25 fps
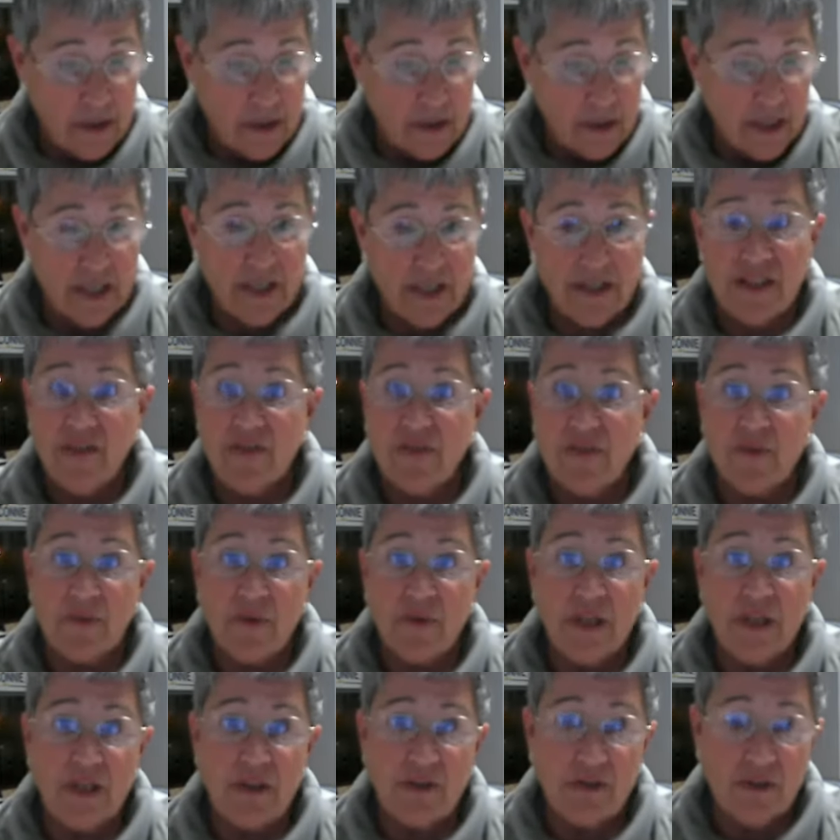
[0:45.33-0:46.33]
they said
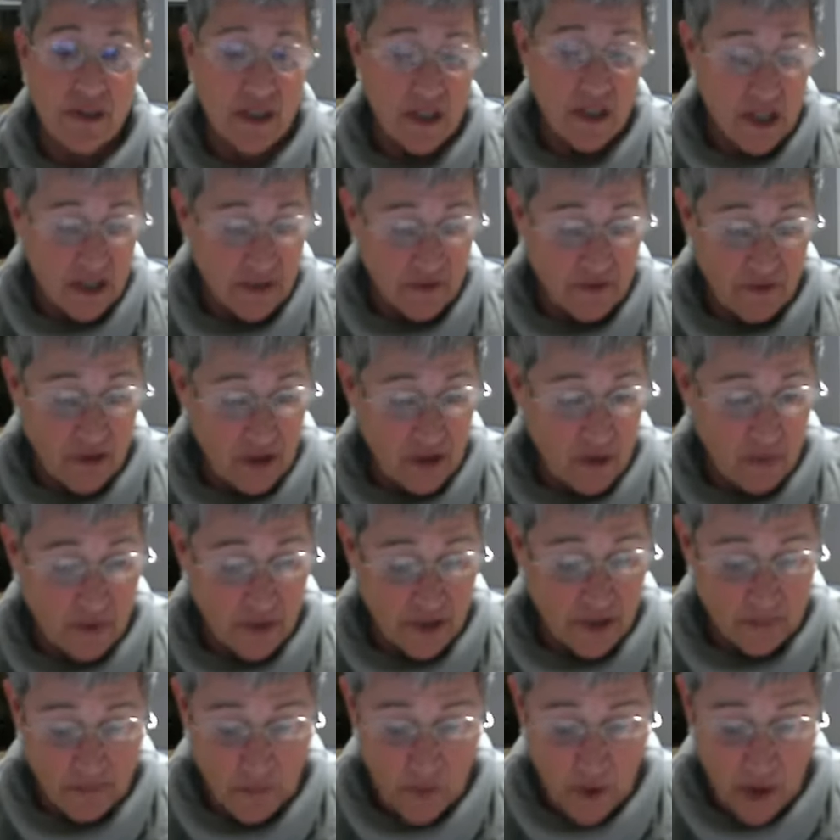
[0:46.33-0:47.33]
3 years, and I thought it
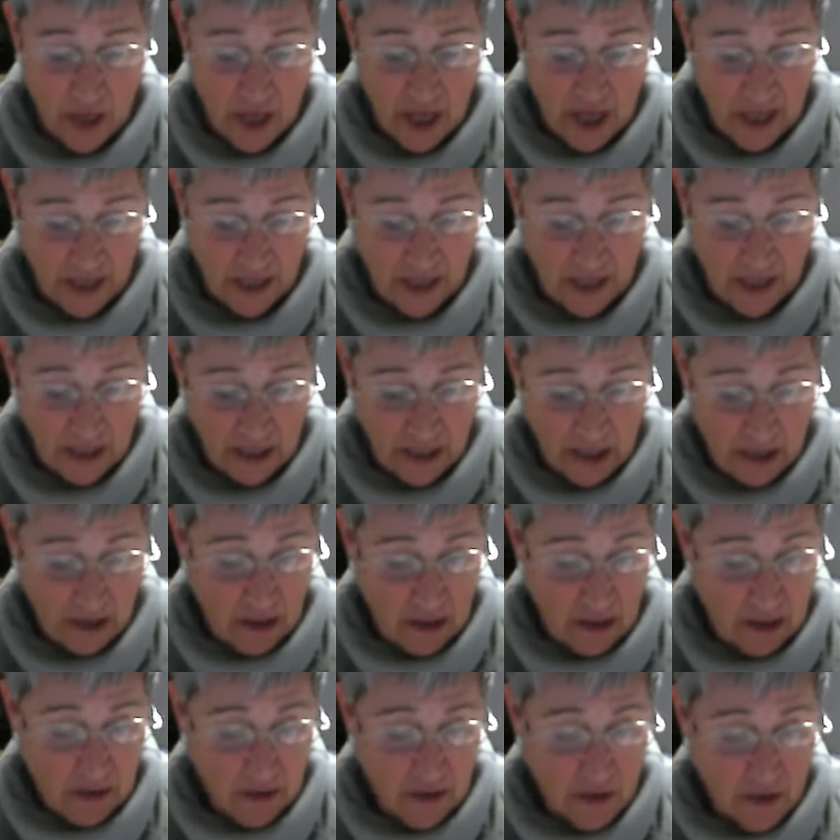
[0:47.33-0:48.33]
was more like
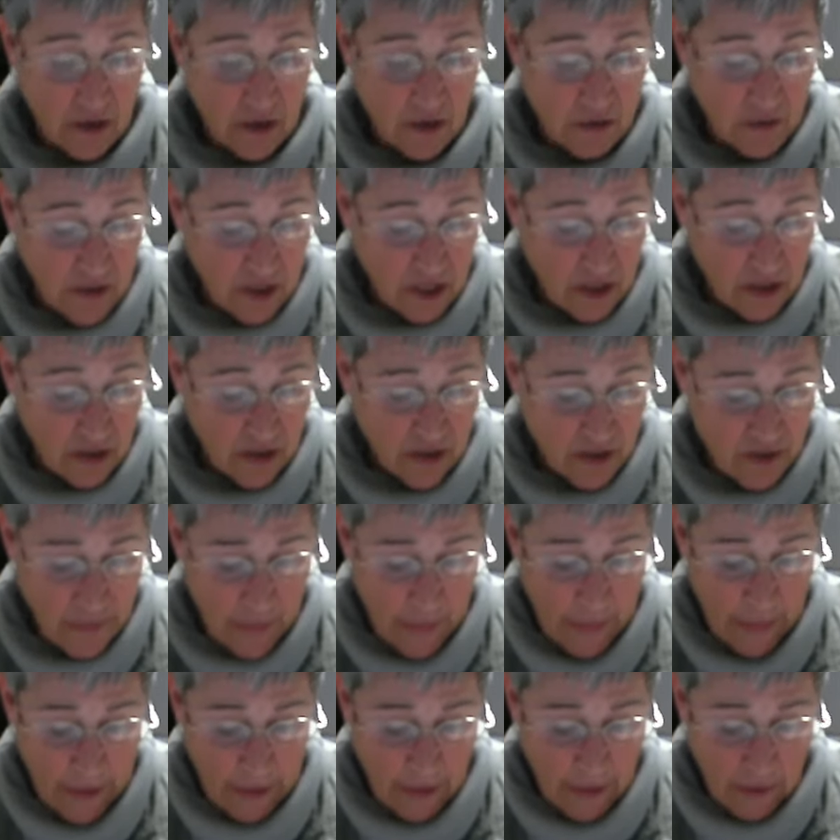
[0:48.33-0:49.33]
2 years.
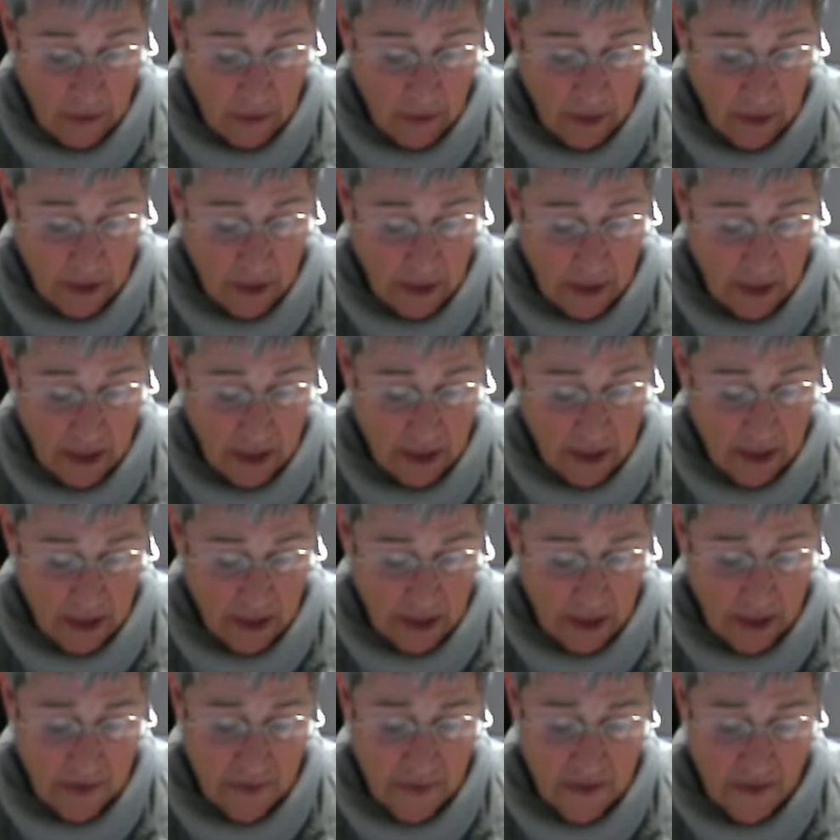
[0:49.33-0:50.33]

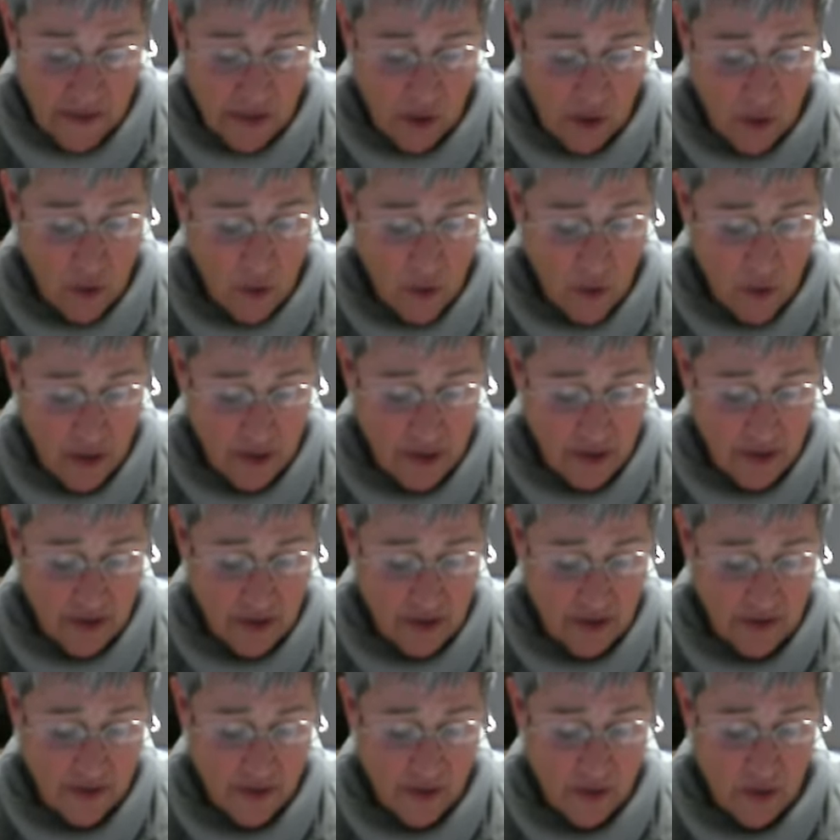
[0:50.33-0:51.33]
In this course
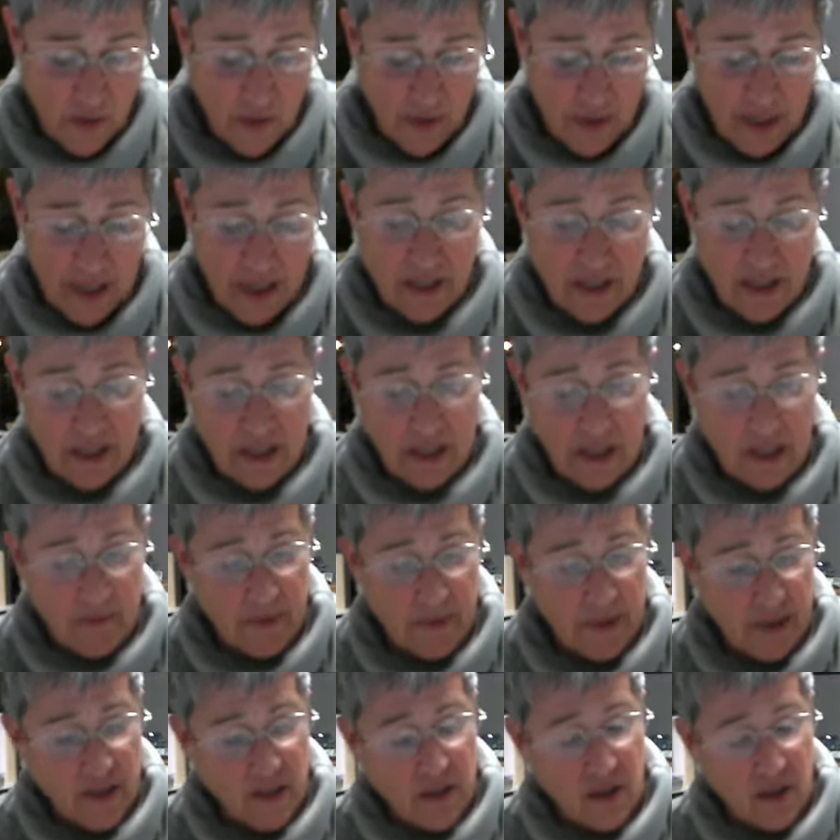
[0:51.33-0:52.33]
also, it
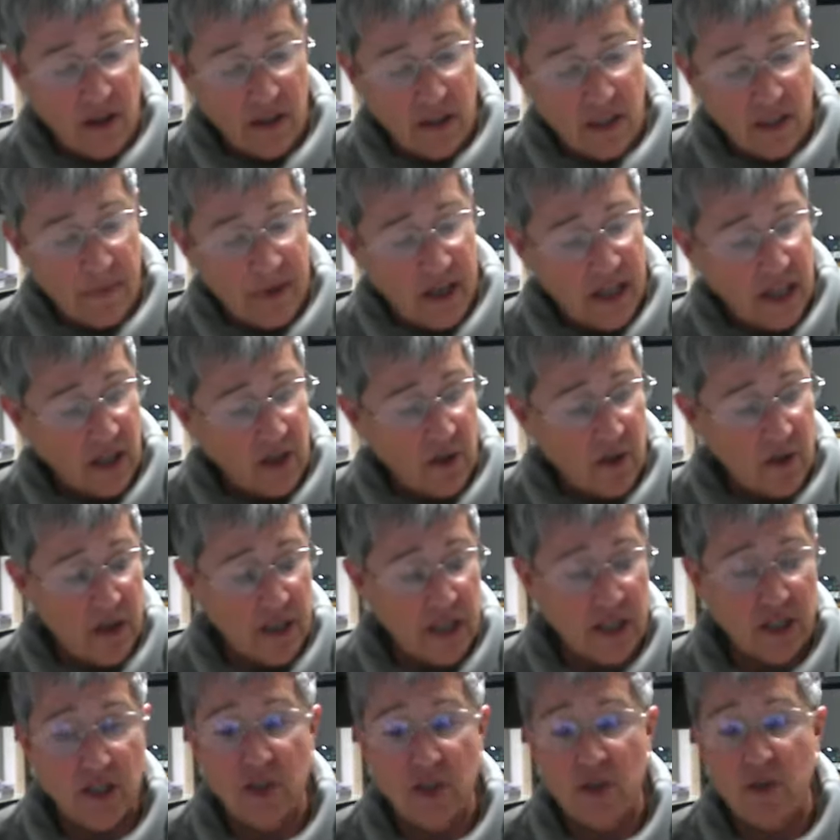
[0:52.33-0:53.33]
talked about a
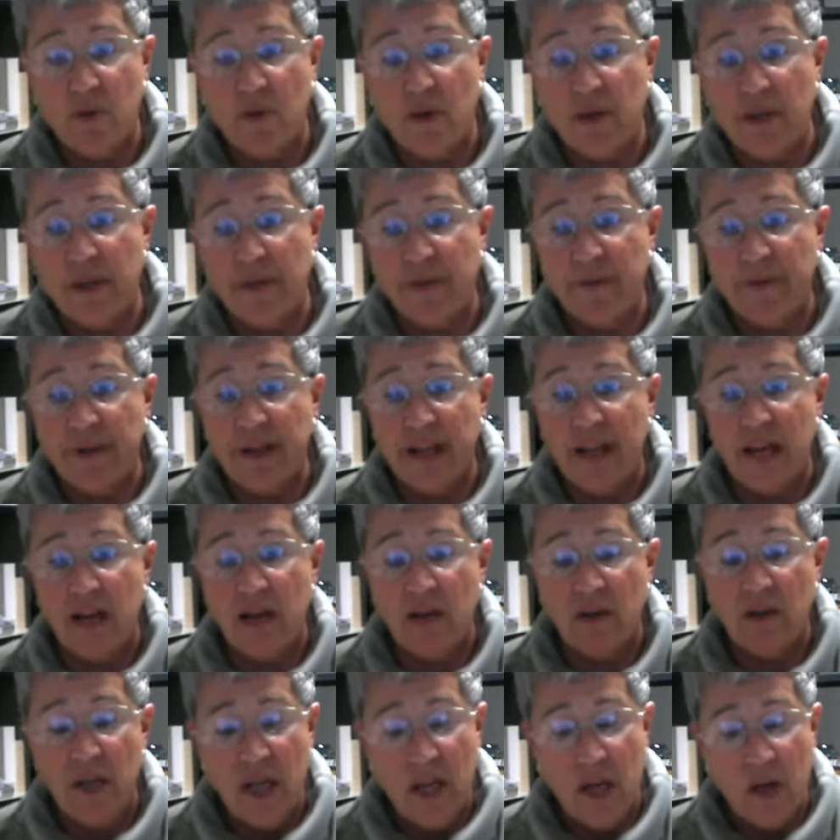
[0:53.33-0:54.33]
credit score, and
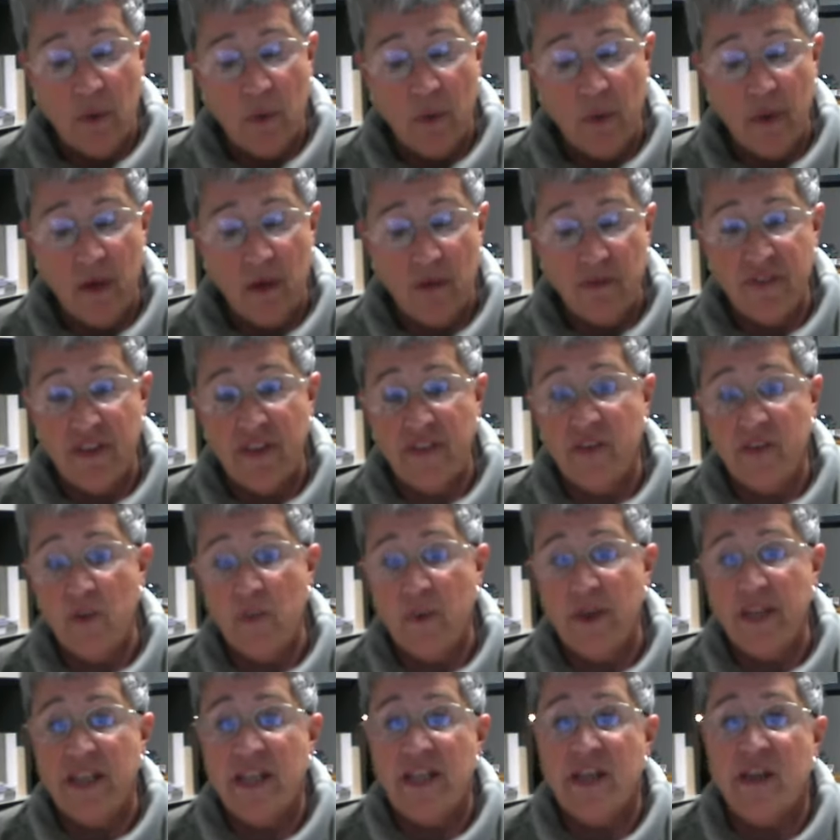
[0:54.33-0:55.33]
how we all think that
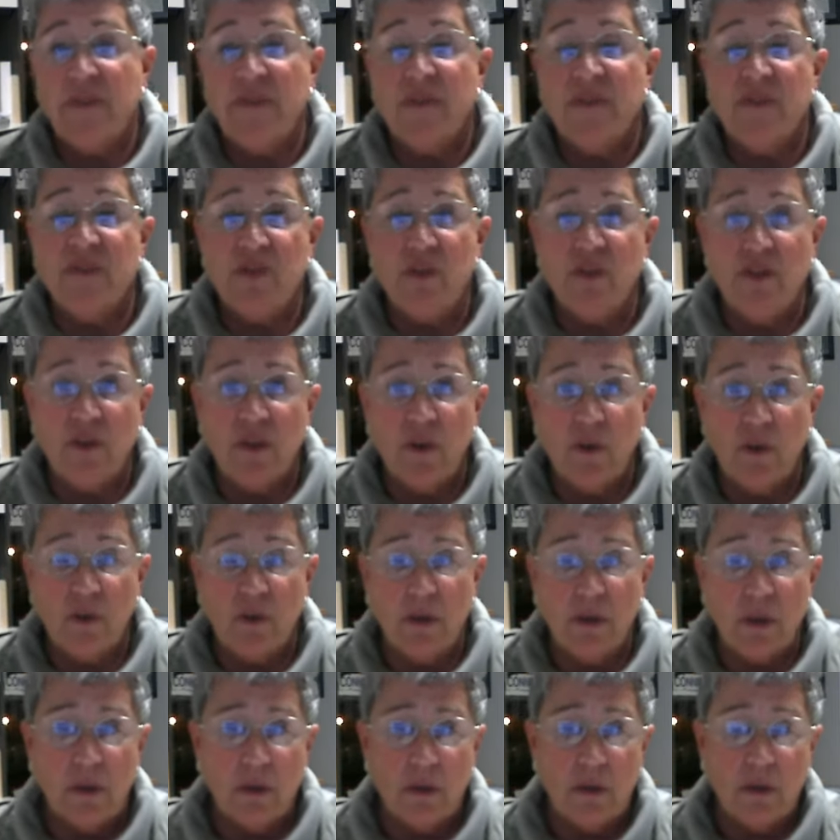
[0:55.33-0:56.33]
we can get
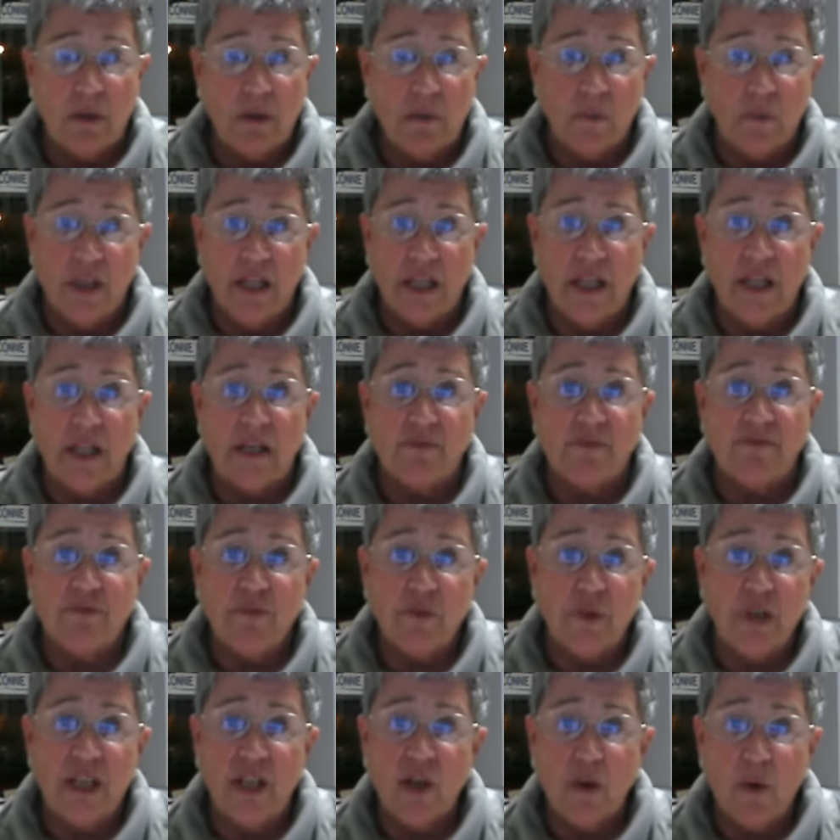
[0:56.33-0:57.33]
a
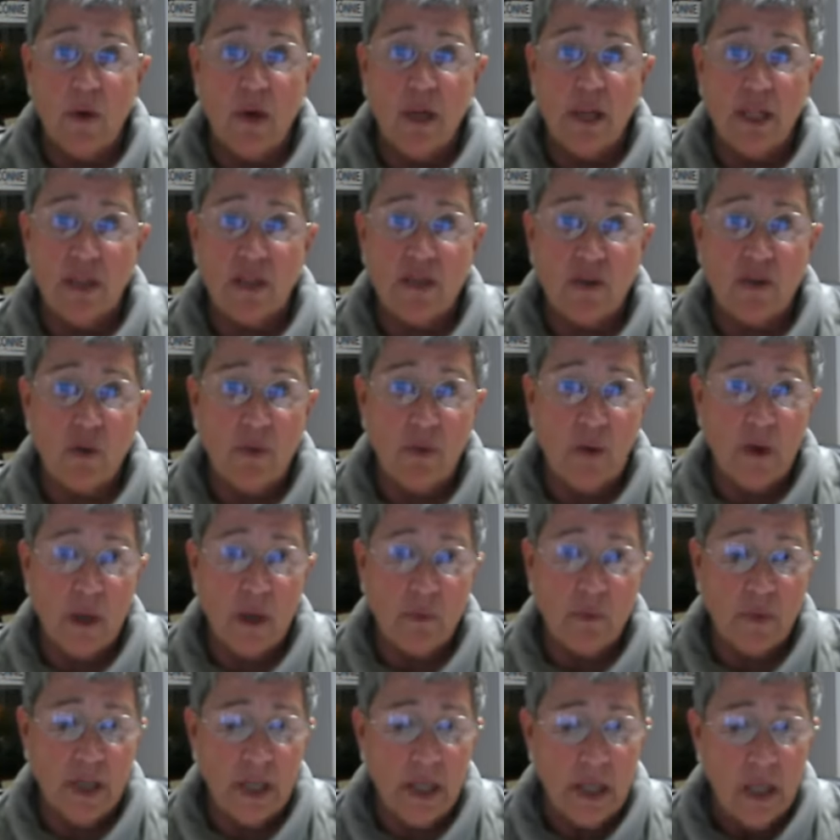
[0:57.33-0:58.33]
free credit score,
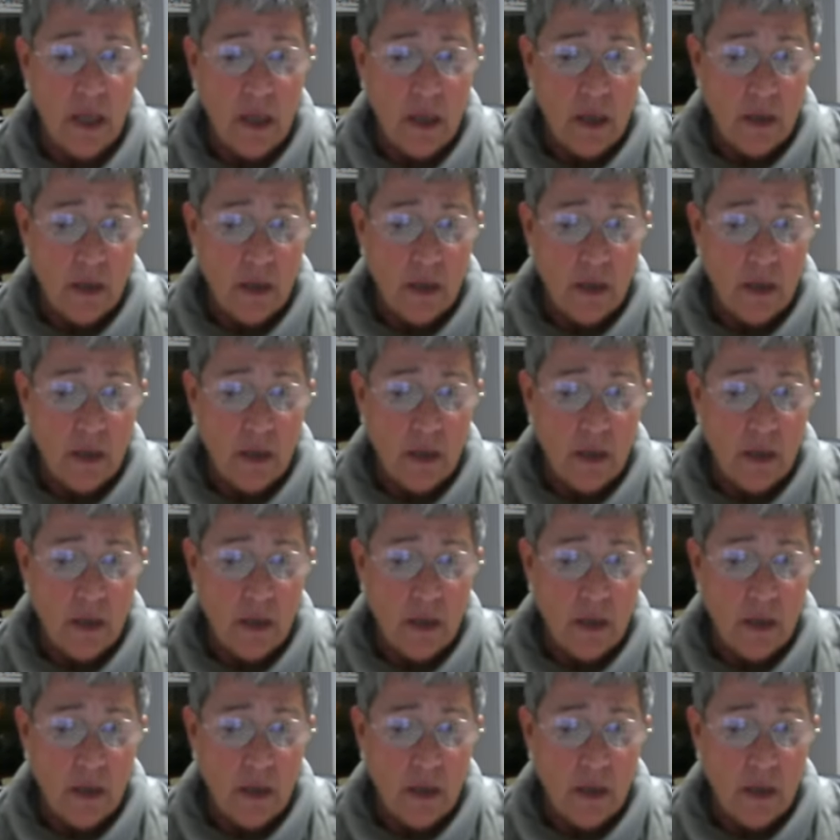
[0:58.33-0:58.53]
and a